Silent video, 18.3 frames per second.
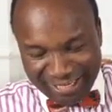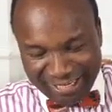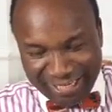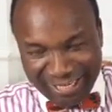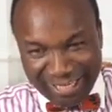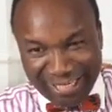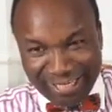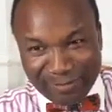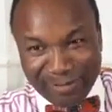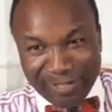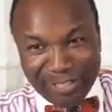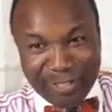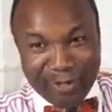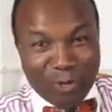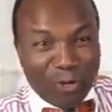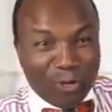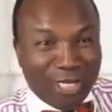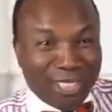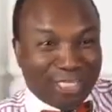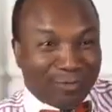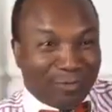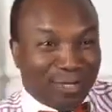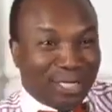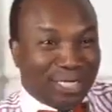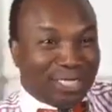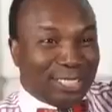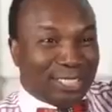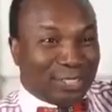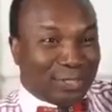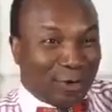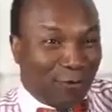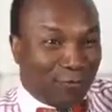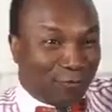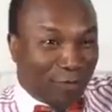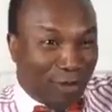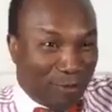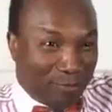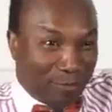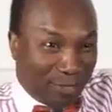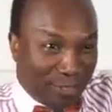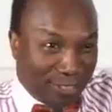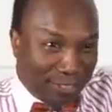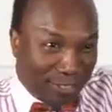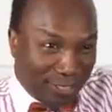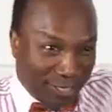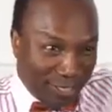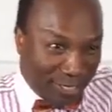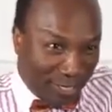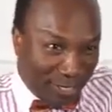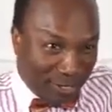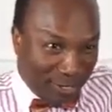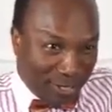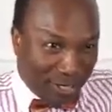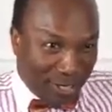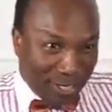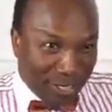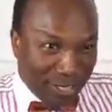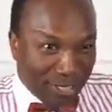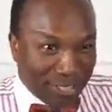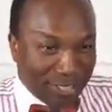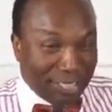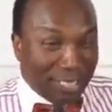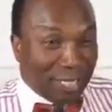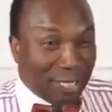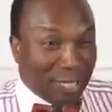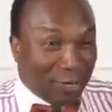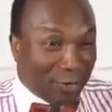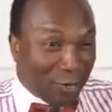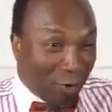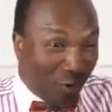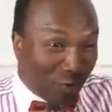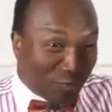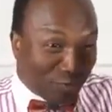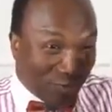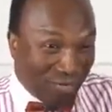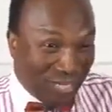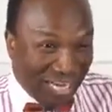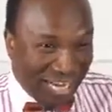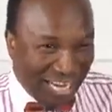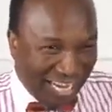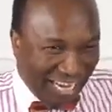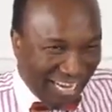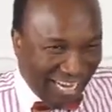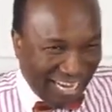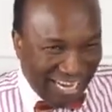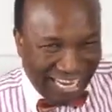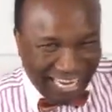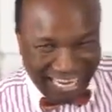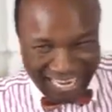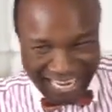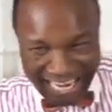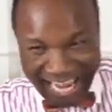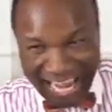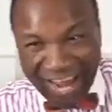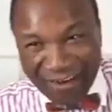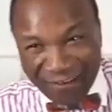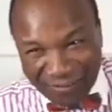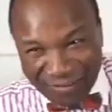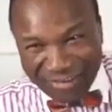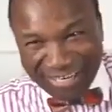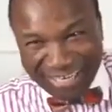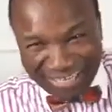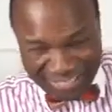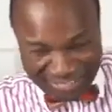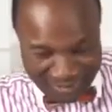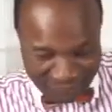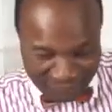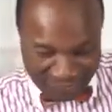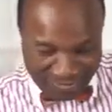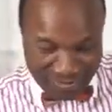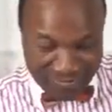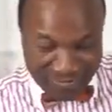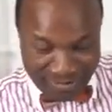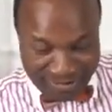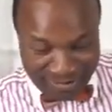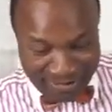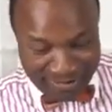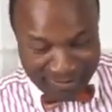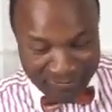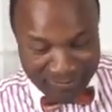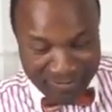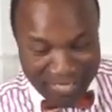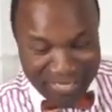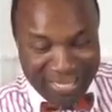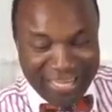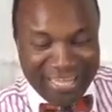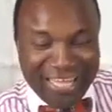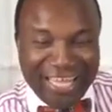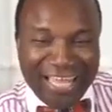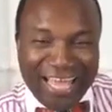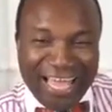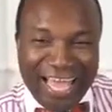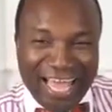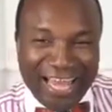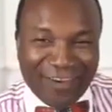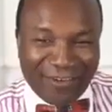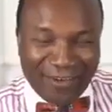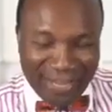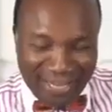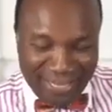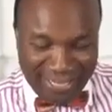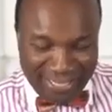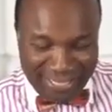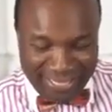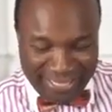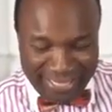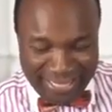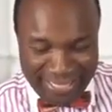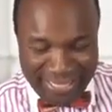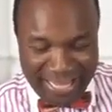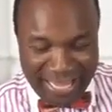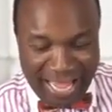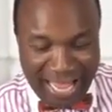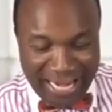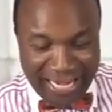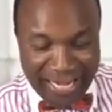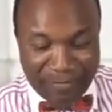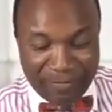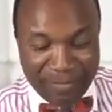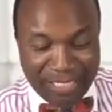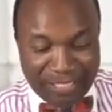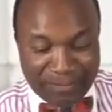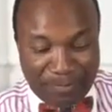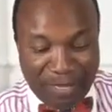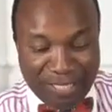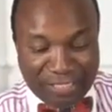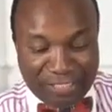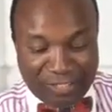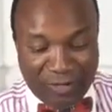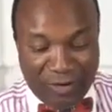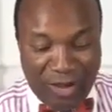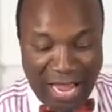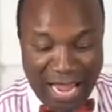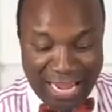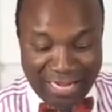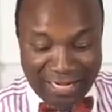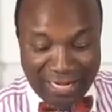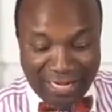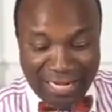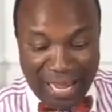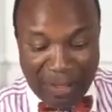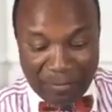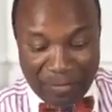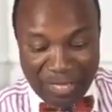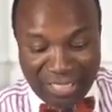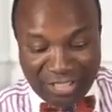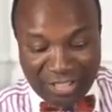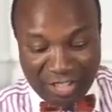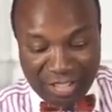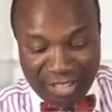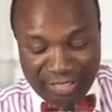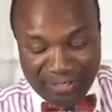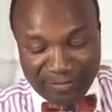It means the Holy Spirit is confirming the hero of today. Everybody is confirming that. Anyway, her name is Pastor Irene Ameji.